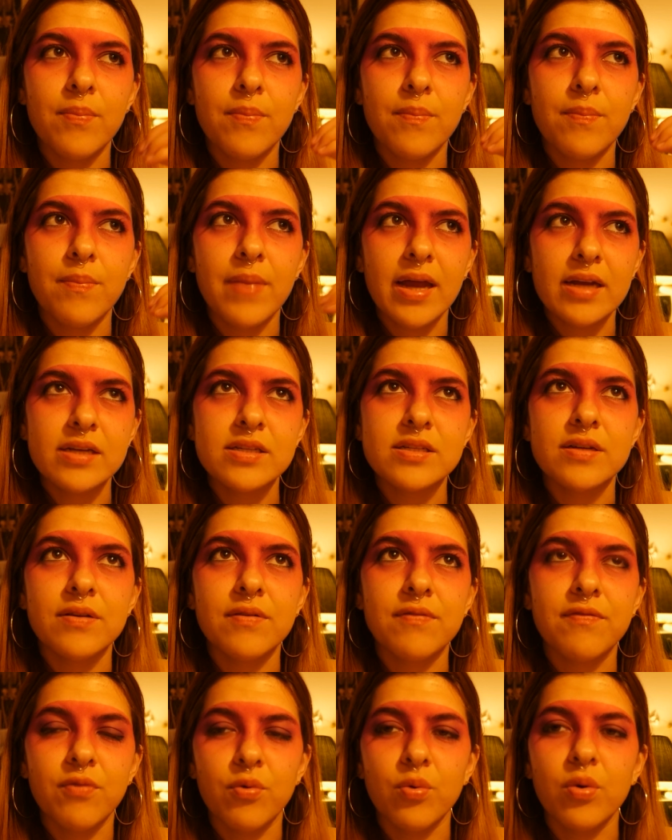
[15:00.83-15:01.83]
meant
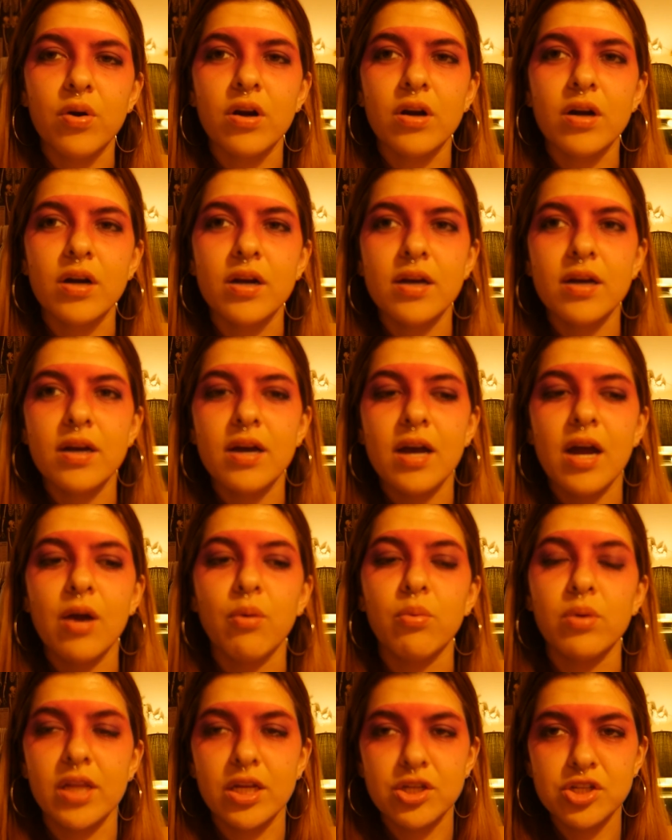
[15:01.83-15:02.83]
for a
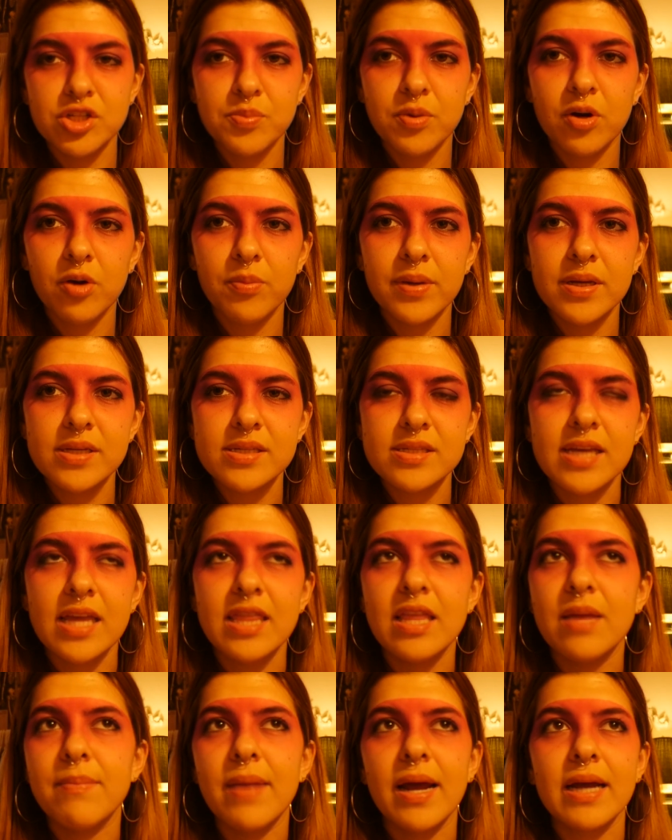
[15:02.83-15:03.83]
religious purpose,
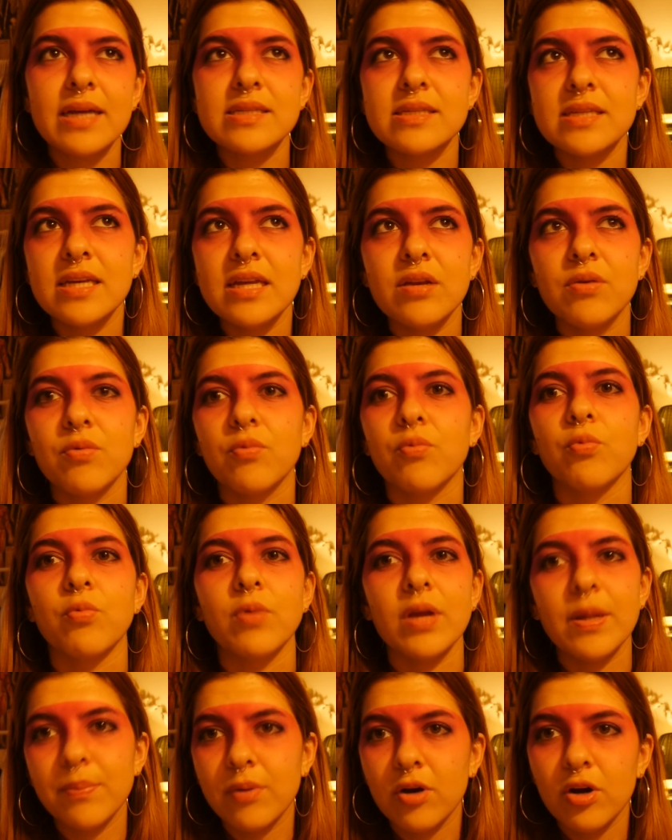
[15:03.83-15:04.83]
and then Maxine
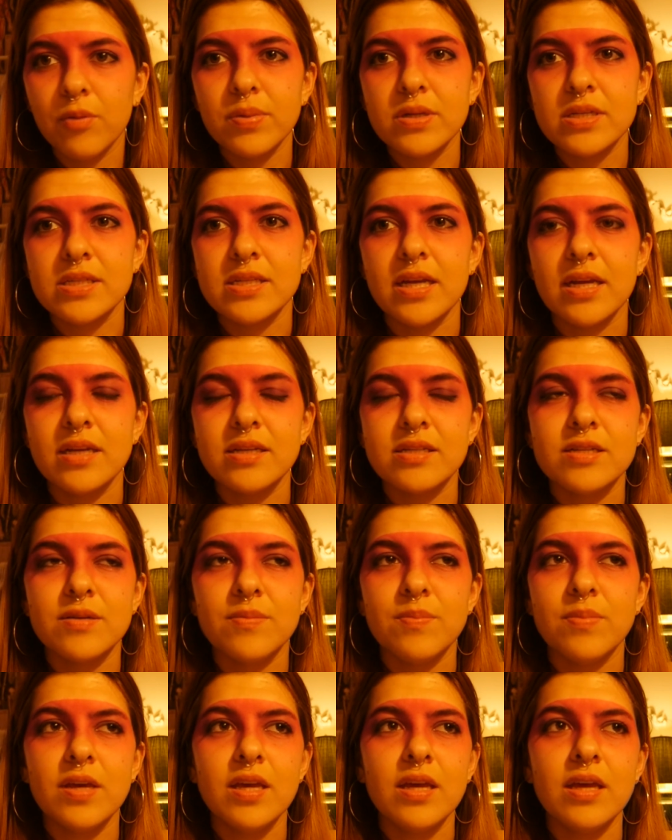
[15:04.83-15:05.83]
repurposed it to
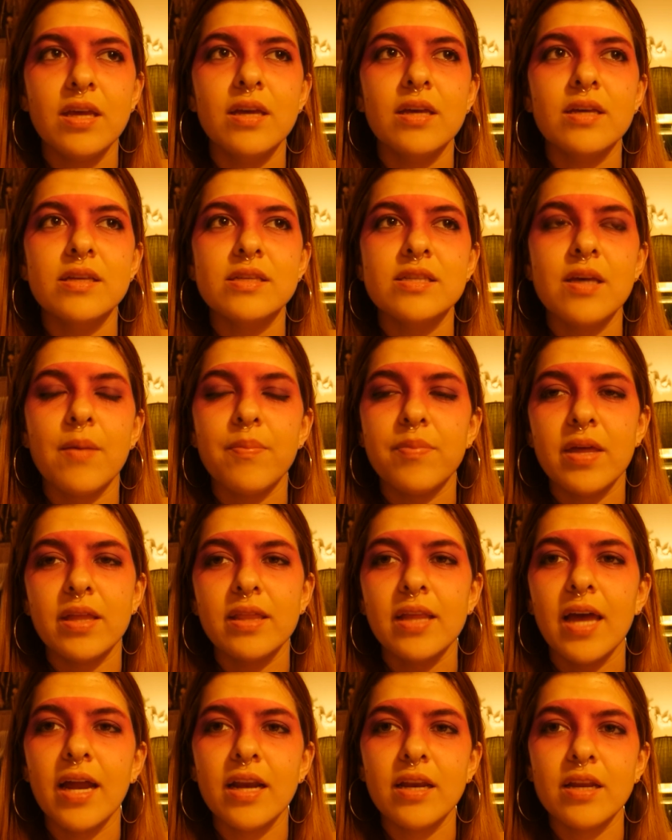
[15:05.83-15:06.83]
be something
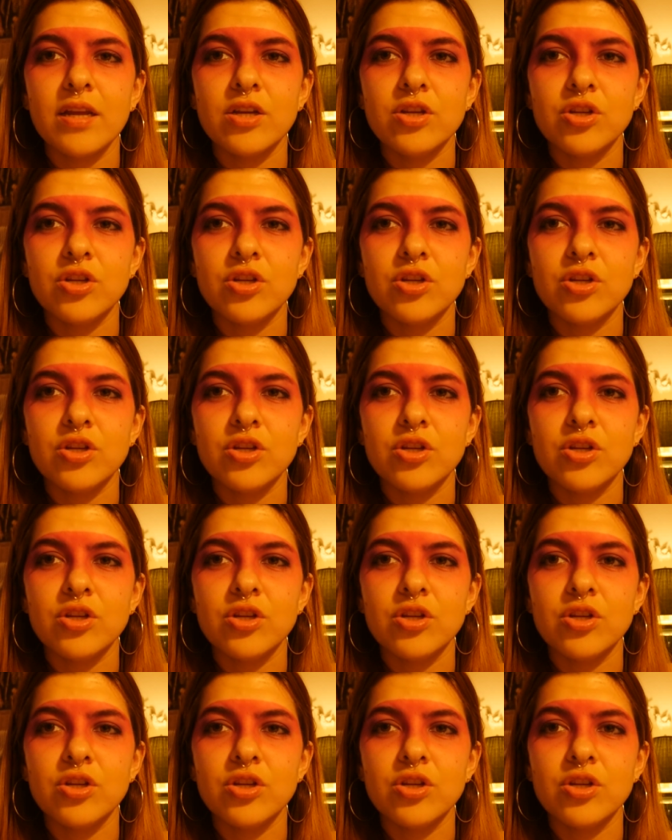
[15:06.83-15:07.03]
that